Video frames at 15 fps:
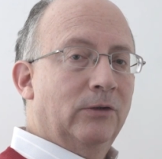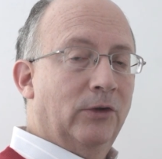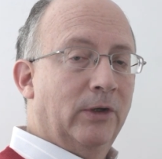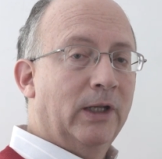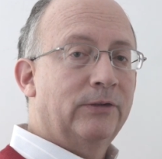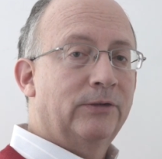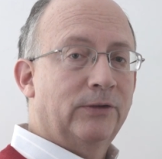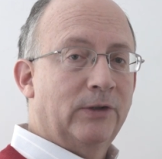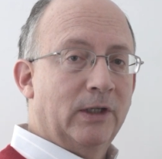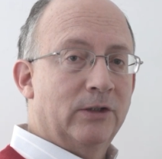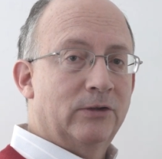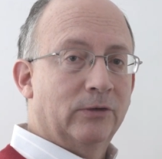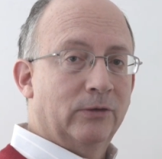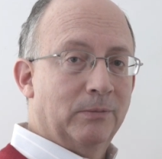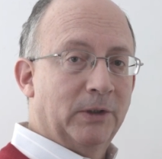The next
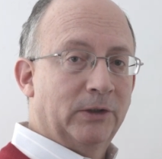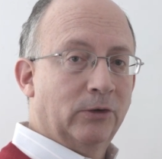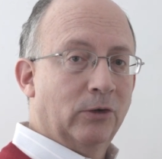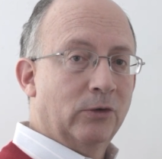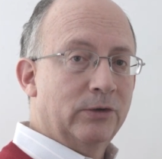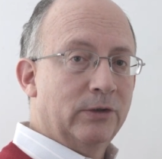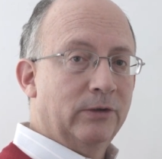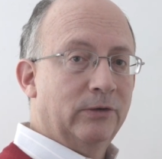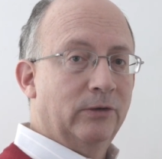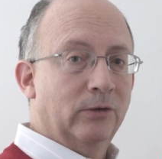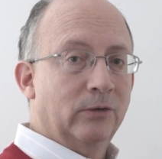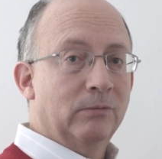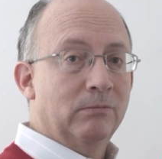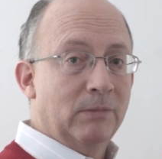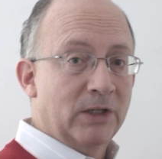stage of the methodology is
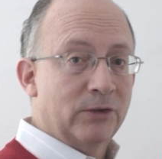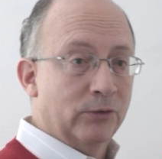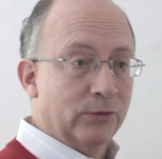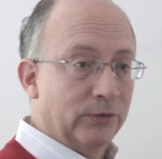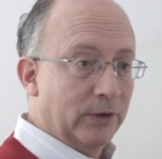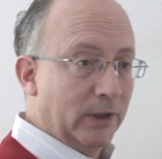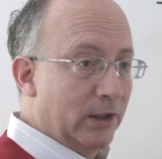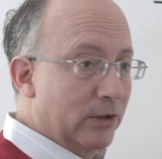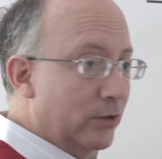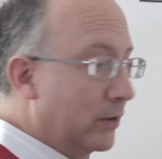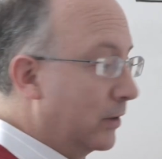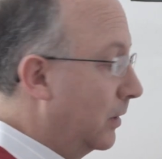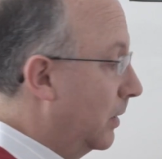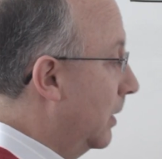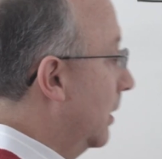the measure
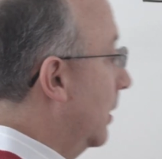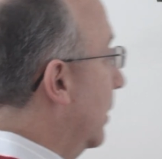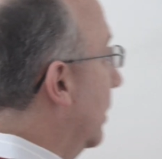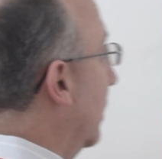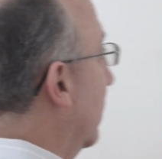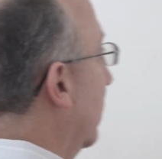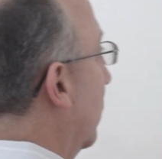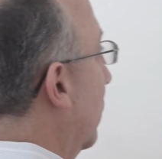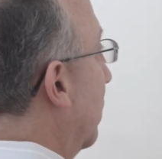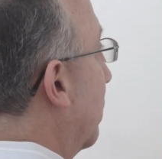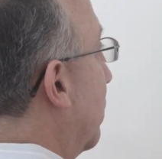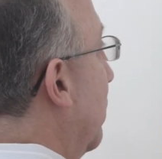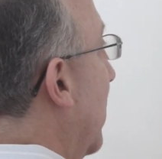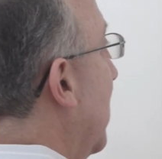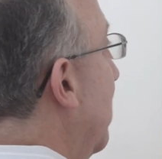stage. The
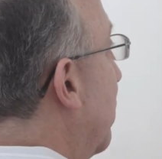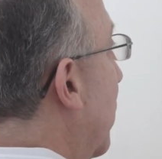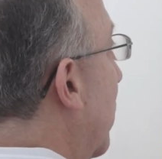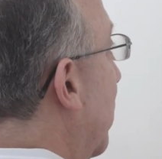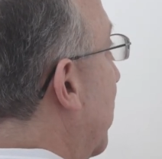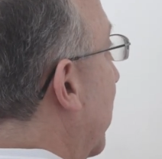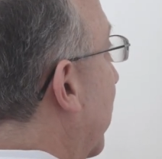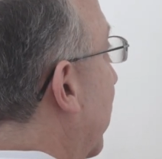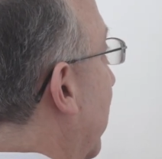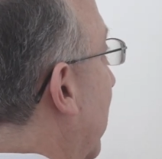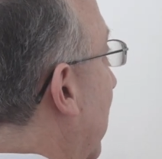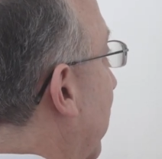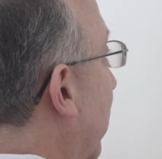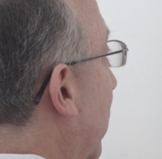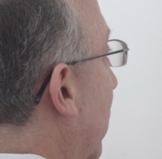main purpose
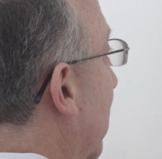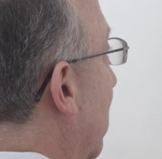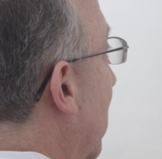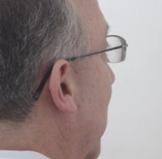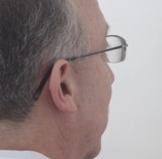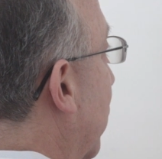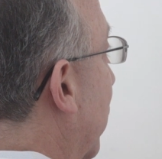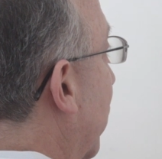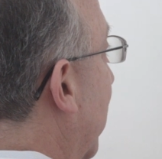of the measure